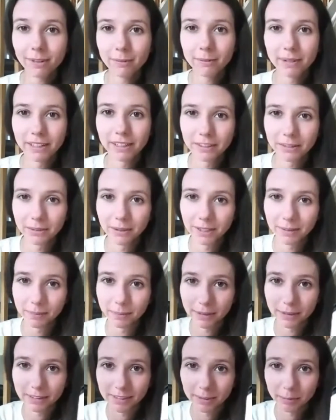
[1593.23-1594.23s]
But I do want to
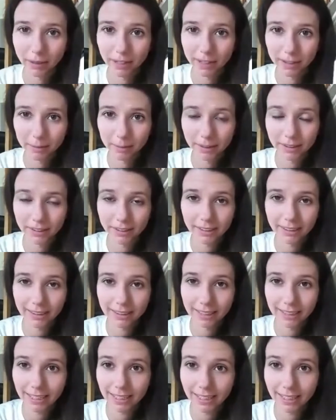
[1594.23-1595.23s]
put this body
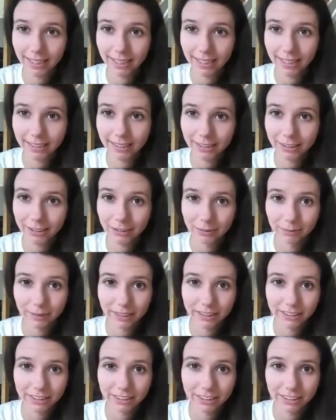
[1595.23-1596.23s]
butter into
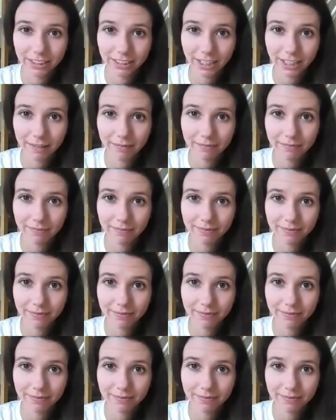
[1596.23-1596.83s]
my screenshot.